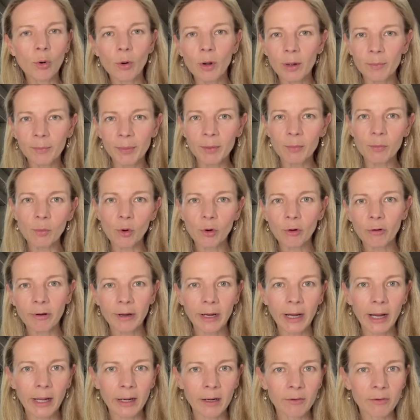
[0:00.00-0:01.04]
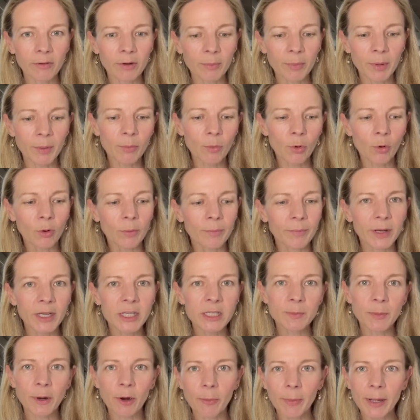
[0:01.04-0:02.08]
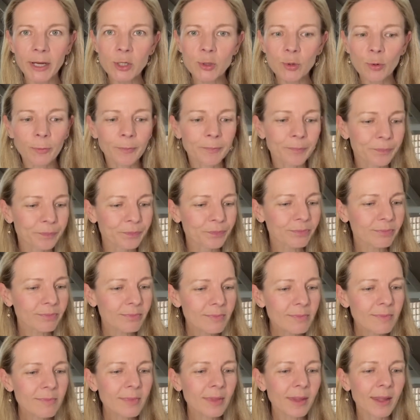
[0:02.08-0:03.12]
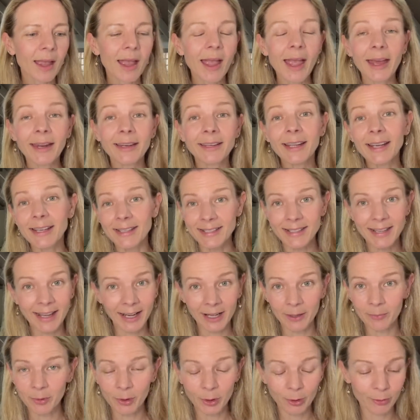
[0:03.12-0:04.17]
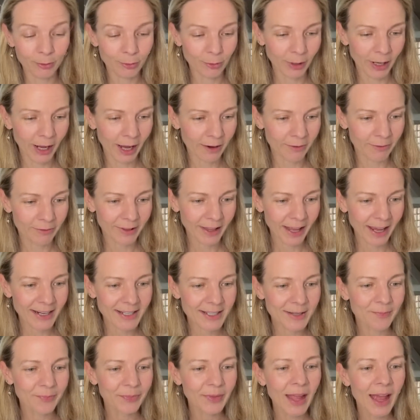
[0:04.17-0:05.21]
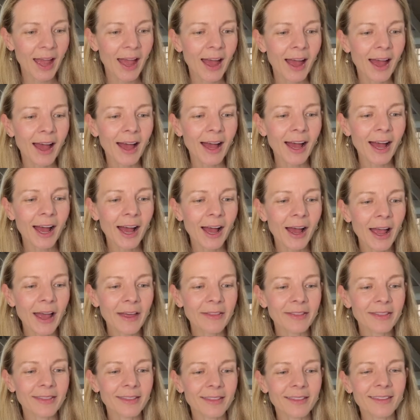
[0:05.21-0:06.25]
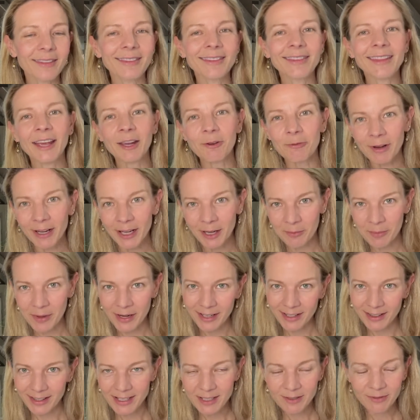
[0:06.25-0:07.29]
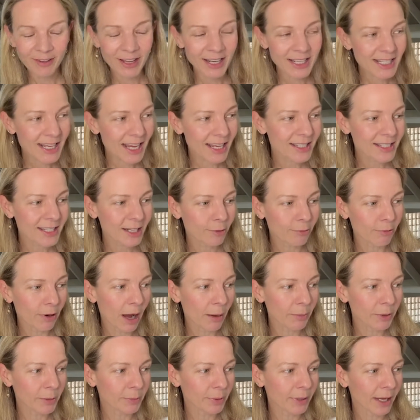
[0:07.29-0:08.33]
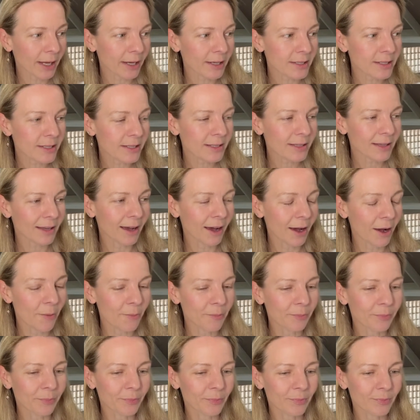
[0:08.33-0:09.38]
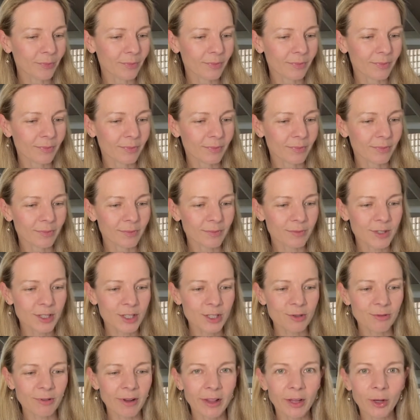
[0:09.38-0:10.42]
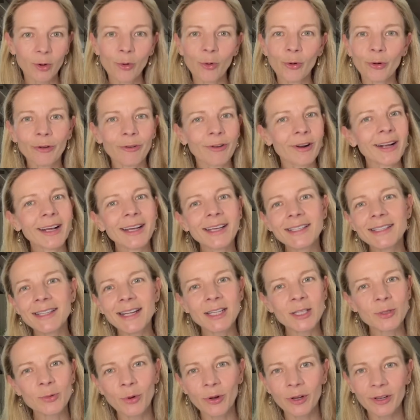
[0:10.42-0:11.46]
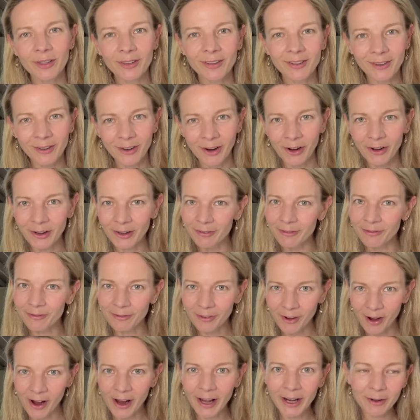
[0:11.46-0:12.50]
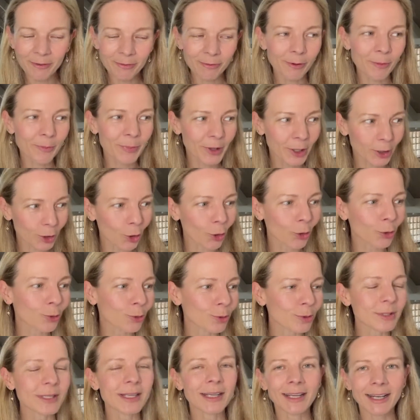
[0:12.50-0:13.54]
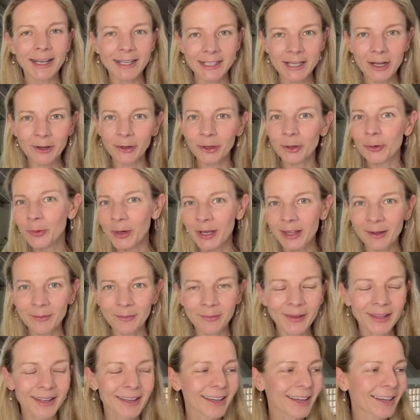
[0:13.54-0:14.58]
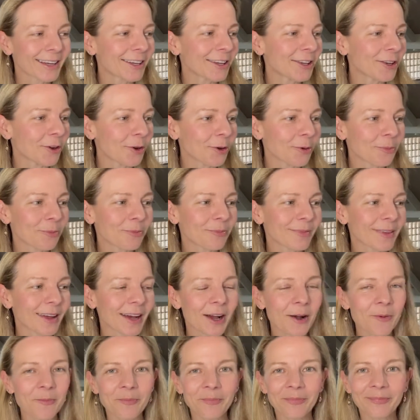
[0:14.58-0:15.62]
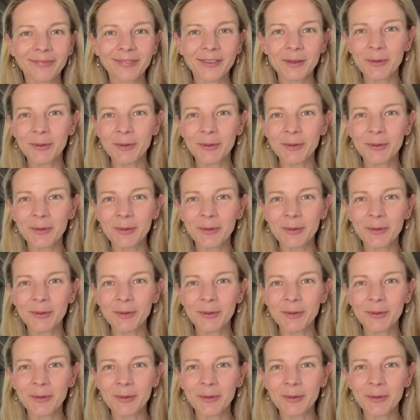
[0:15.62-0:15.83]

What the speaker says: bit more creative and a bit more experimental. And yes, they had beautiful yarn for that. And they recommended this fantastic ramen place just around the corner. And I guess that's what you're going to find from the locals. They're going to tell you where the